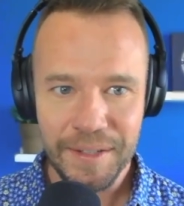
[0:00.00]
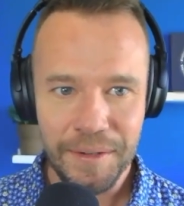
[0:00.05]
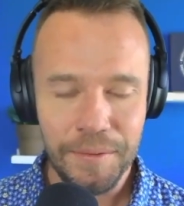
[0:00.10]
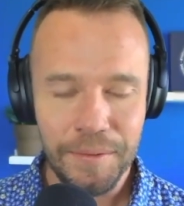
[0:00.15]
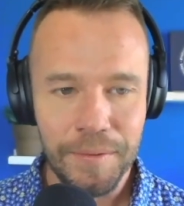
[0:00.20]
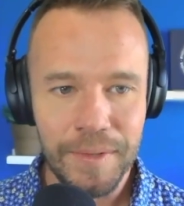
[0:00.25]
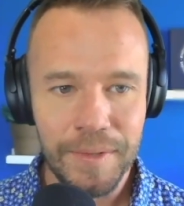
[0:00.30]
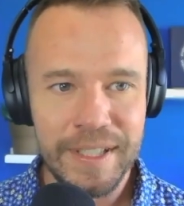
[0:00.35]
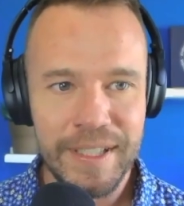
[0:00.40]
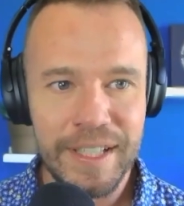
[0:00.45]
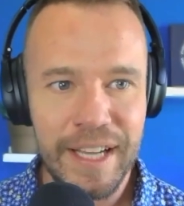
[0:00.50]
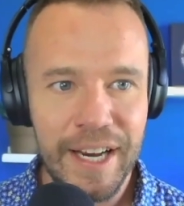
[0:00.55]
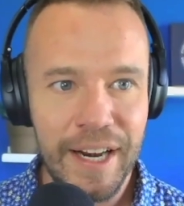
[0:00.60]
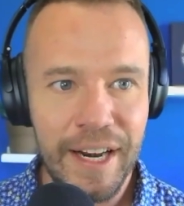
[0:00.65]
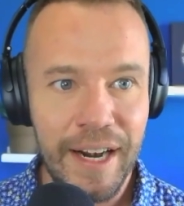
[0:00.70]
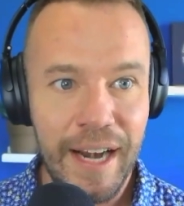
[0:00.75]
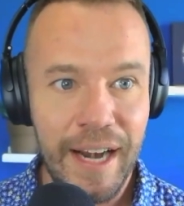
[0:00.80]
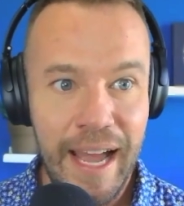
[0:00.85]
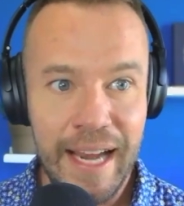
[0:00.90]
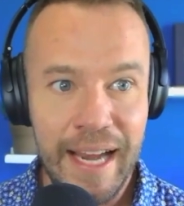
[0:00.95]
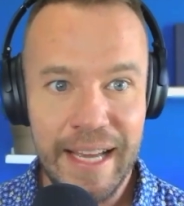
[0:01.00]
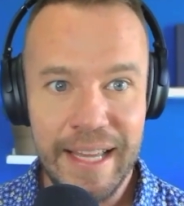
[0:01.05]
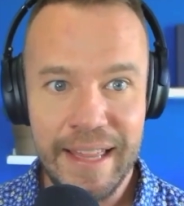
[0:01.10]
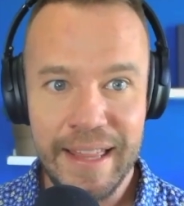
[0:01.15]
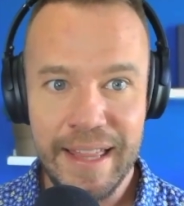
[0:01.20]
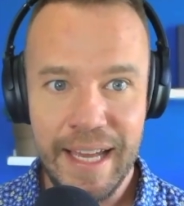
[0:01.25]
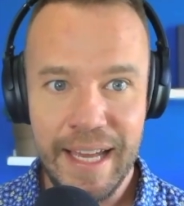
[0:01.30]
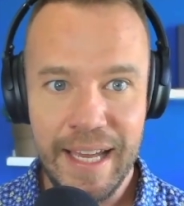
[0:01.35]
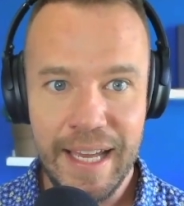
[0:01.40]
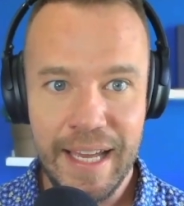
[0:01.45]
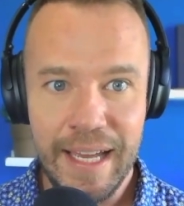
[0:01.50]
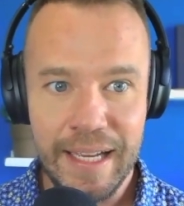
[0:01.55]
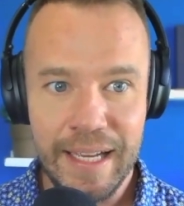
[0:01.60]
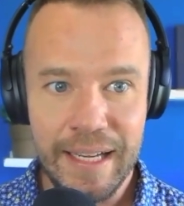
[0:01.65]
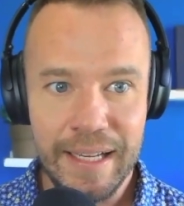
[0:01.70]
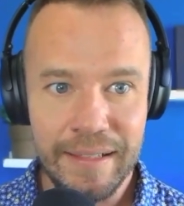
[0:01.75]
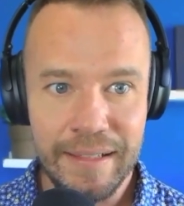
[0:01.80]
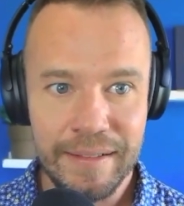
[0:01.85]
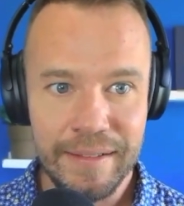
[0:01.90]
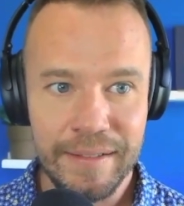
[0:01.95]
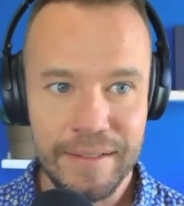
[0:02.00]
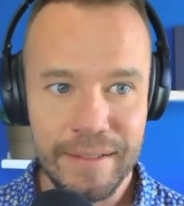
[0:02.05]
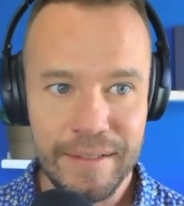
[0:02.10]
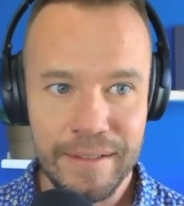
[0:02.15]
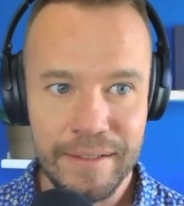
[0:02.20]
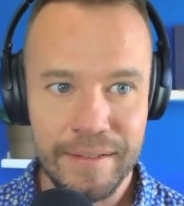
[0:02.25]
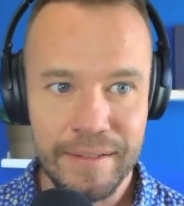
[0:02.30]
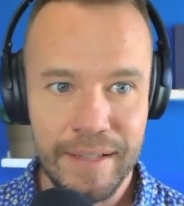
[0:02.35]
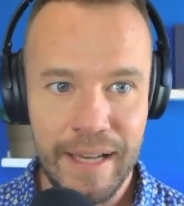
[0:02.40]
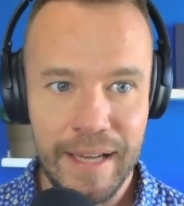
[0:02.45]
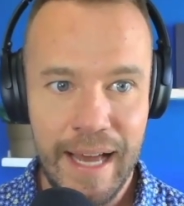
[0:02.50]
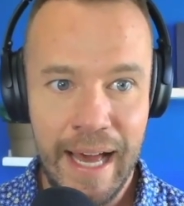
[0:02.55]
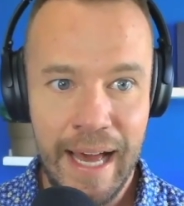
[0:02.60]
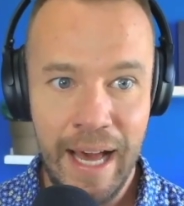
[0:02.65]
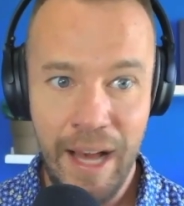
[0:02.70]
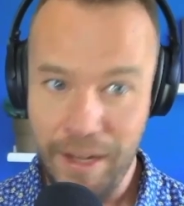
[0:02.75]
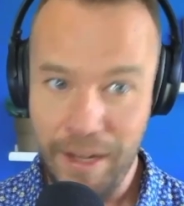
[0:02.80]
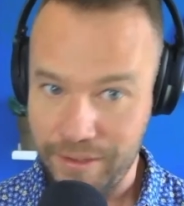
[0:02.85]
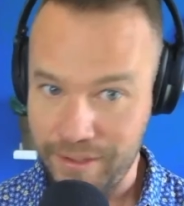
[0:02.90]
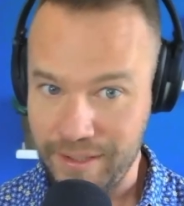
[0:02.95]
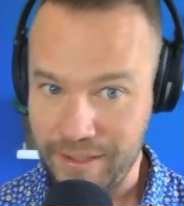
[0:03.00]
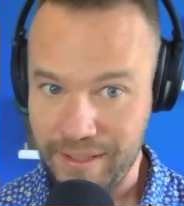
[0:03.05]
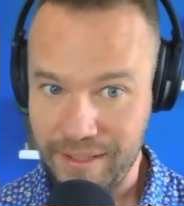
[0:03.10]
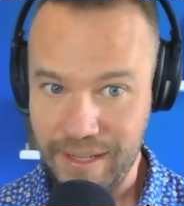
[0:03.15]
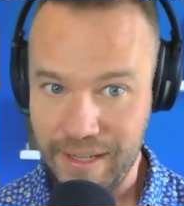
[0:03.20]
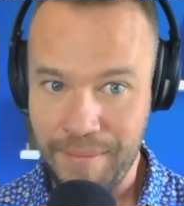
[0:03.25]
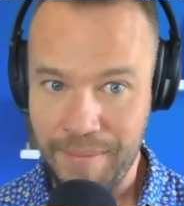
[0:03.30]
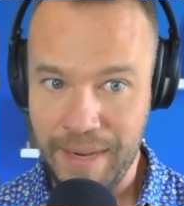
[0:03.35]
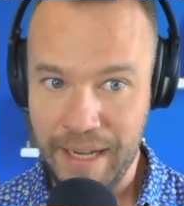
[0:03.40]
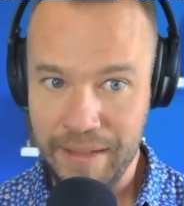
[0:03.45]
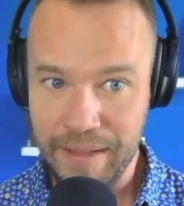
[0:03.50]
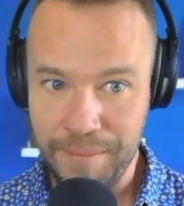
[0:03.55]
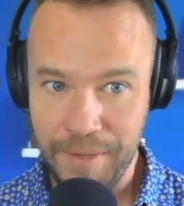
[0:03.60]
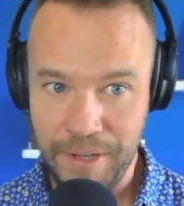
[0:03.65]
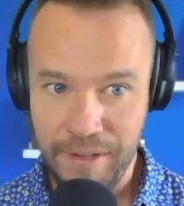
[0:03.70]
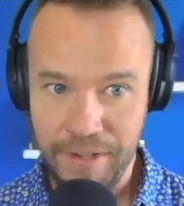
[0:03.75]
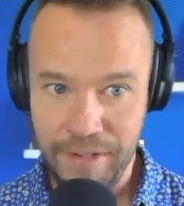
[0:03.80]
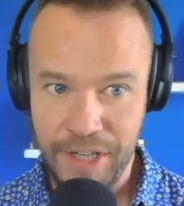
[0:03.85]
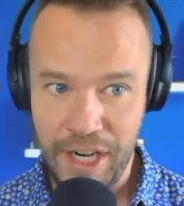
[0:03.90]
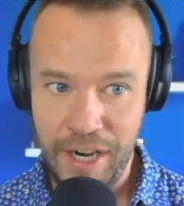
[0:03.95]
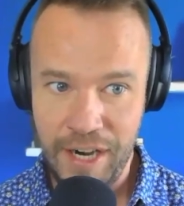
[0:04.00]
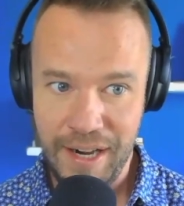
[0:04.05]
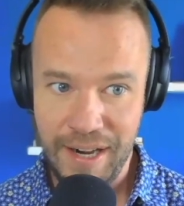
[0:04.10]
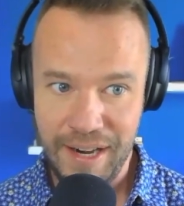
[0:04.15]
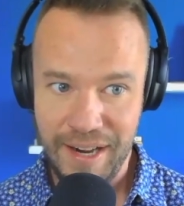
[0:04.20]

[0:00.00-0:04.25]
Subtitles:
Was there anything else about the birth chart?